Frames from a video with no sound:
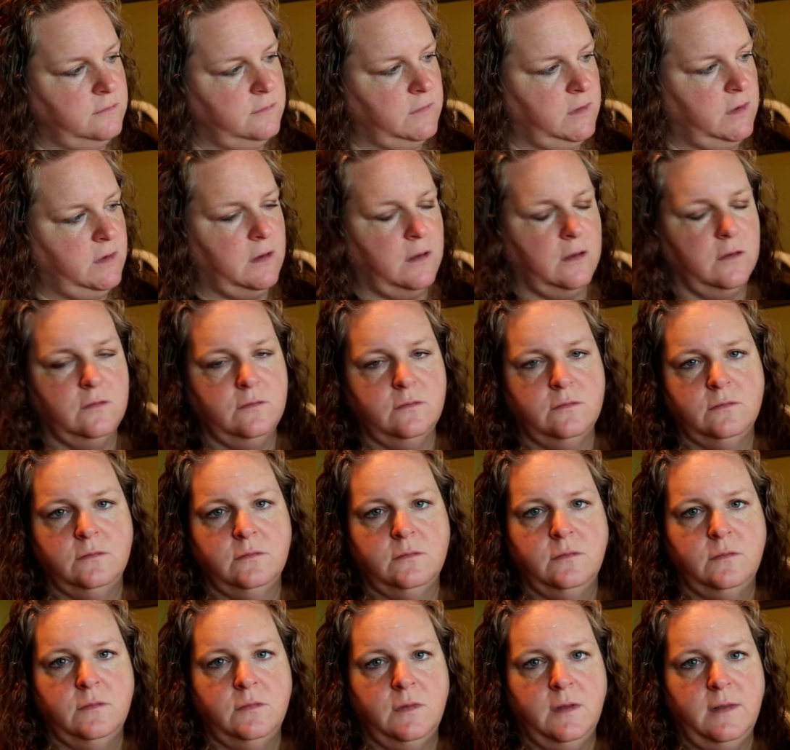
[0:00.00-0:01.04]
you know,
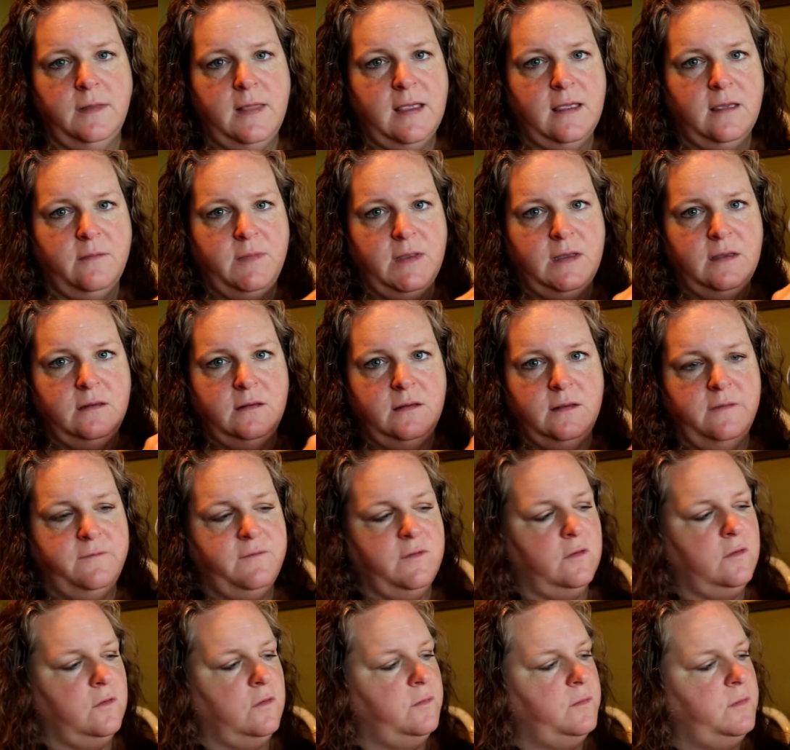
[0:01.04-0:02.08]
that can be
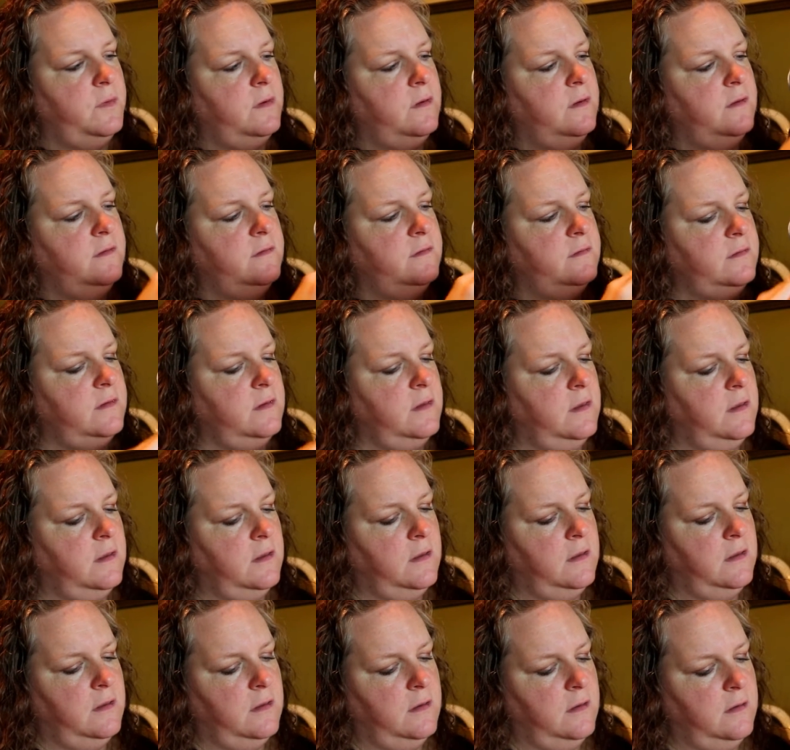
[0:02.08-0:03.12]
difficult because
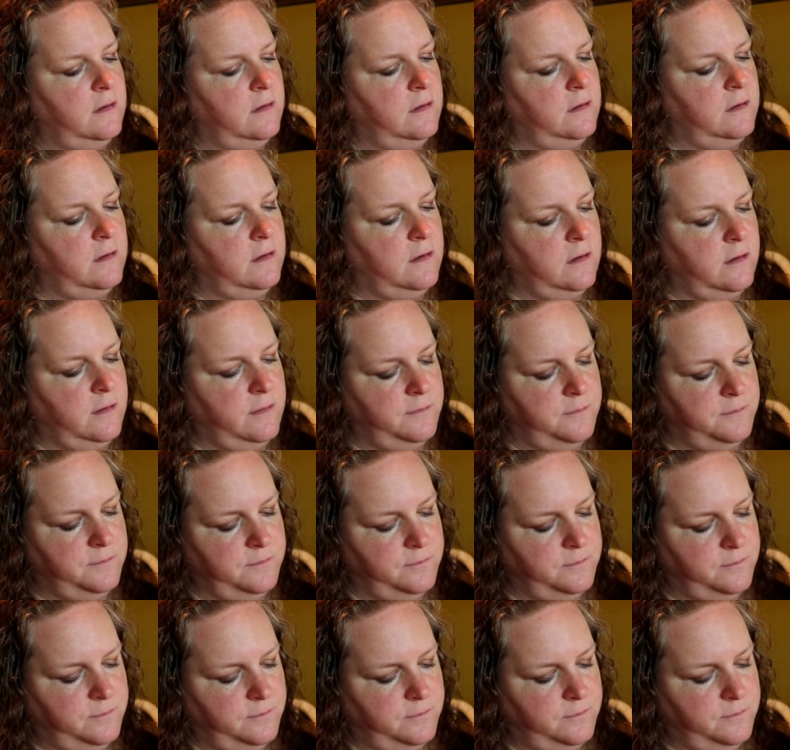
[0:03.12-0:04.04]
you